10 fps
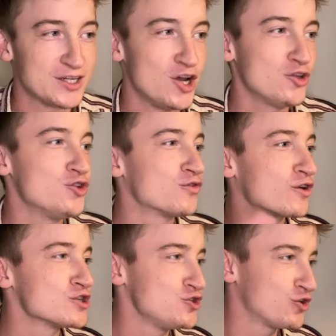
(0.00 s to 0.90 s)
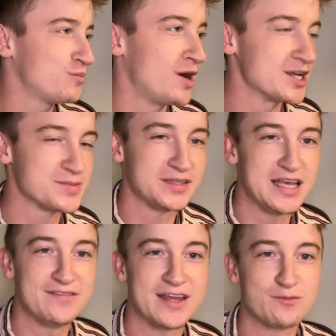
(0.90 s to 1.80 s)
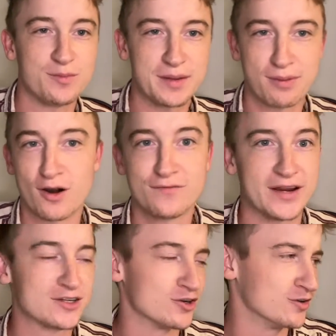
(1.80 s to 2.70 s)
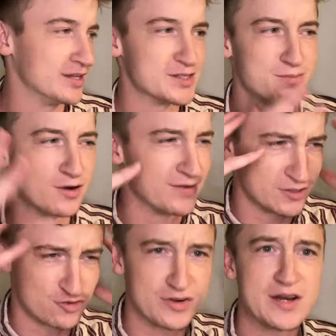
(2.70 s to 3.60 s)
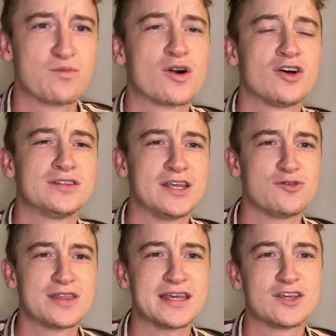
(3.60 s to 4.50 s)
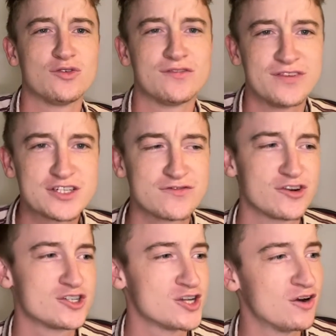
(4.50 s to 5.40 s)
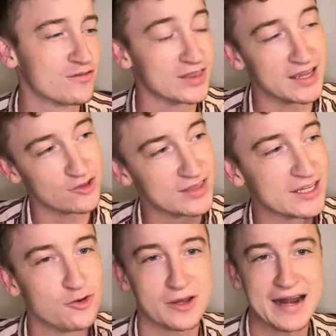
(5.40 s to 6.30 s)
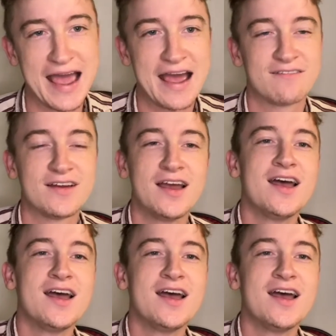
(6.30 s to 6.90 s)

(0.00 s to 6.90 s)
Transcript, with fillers: No universe you could possibly live in will be perfect or this perfect dream world that you think you envision for yourself or that you think you can have.